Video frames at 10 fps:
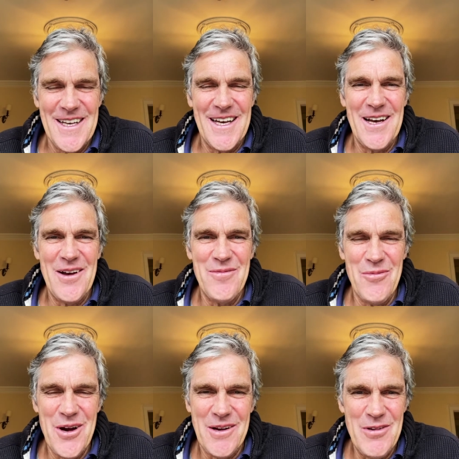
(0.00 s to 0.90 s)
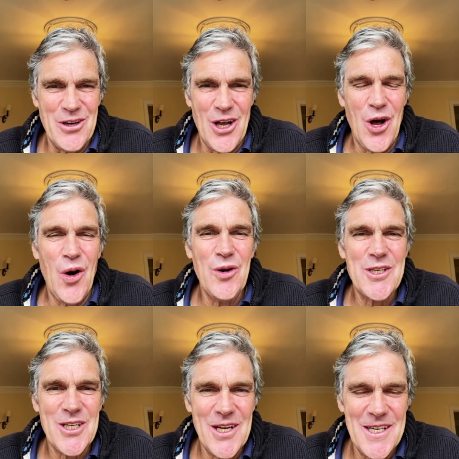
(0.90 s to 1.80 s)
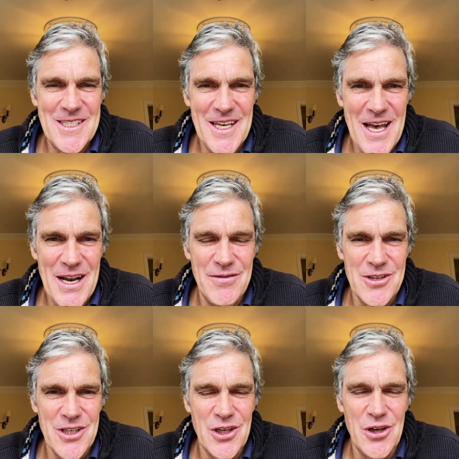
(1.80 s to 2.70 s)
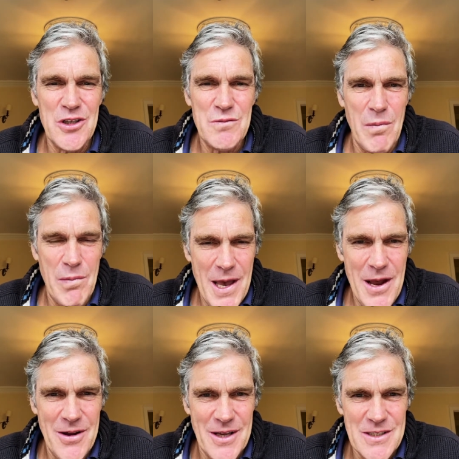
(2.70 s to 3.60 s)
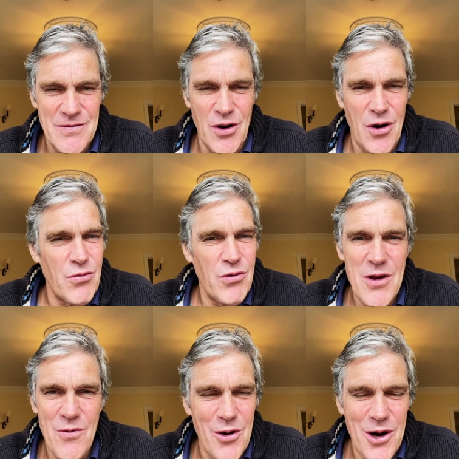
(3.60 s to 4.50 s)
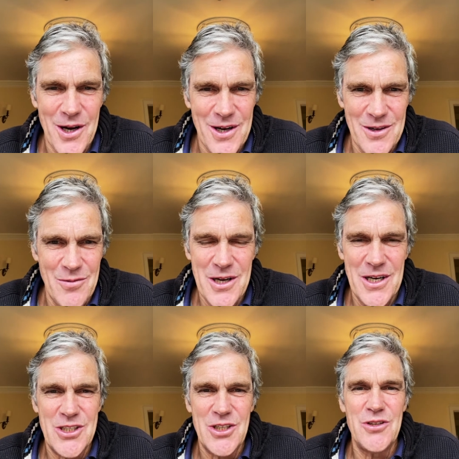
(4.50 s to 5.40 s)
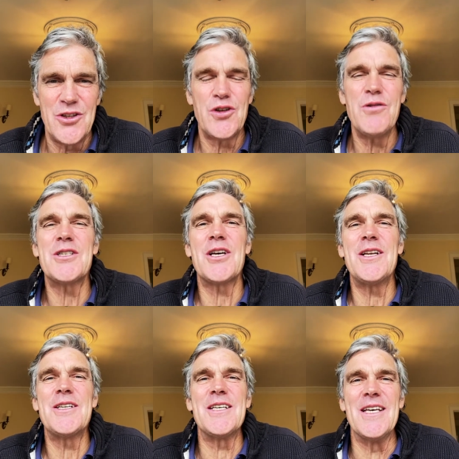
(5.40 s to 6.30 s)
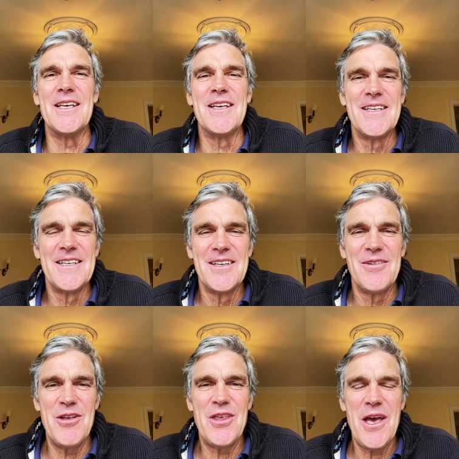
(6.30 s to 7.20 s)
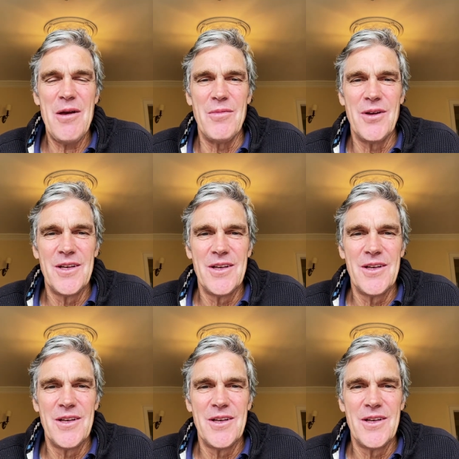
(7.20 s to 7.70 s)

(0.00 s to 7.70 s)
Um, we have got a whole eternity ahead of us, and God's preparing us for a great work that we're going to do through eternity with Him.